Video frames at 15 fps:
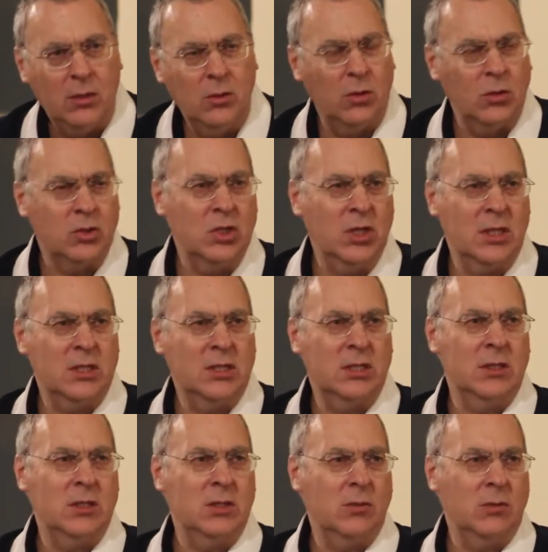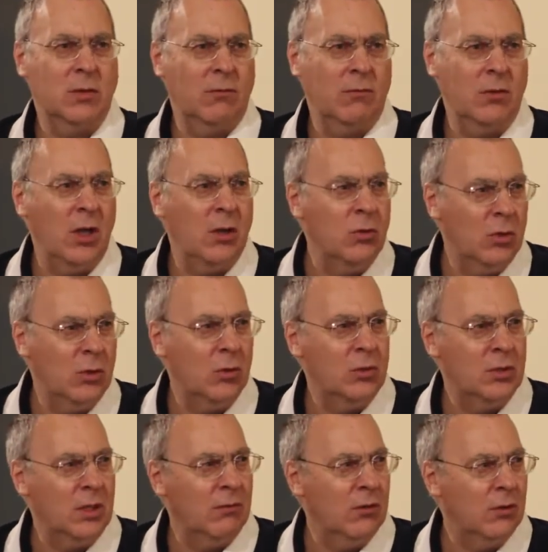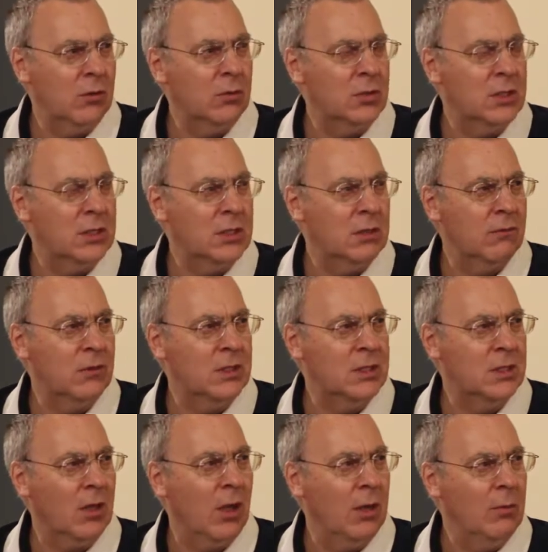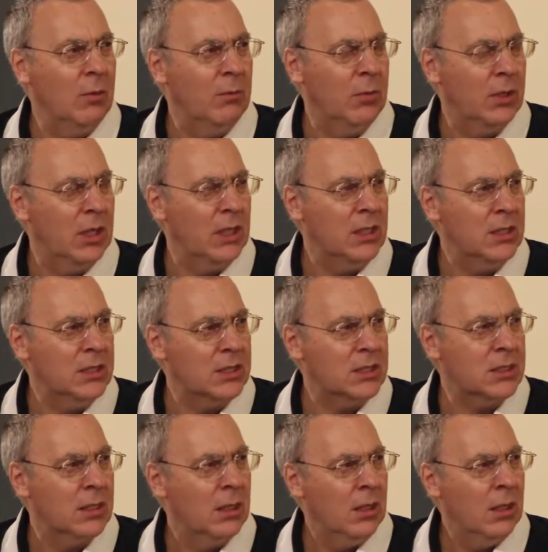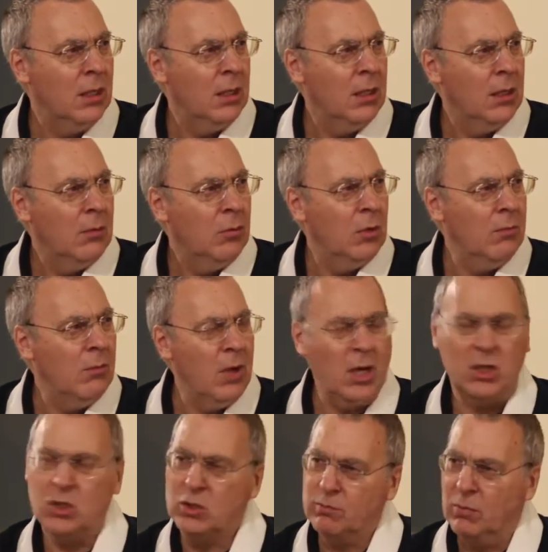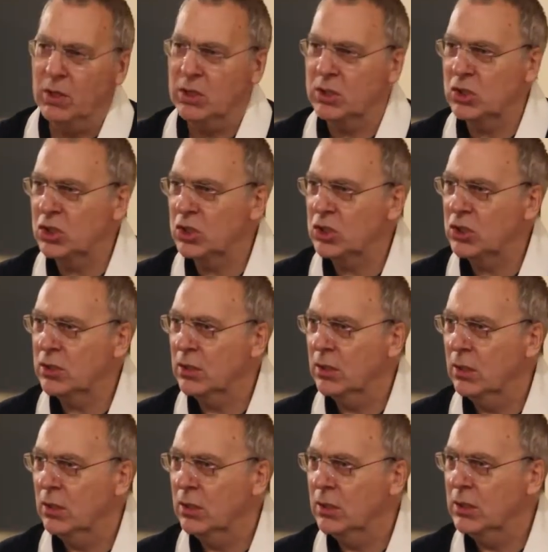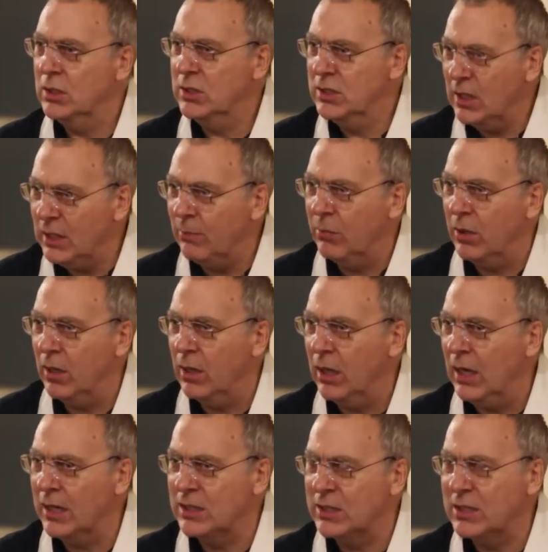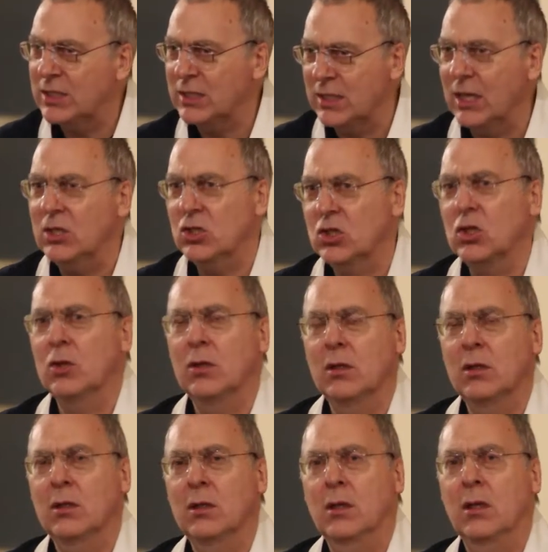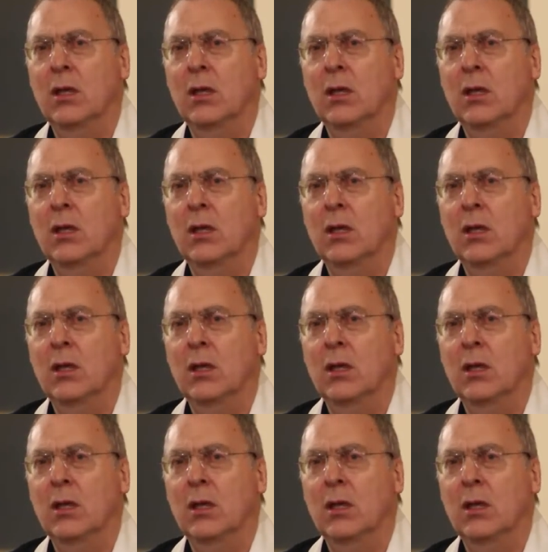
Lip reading: not just the sort of local difficulties of his time and place, but much, much deeper existential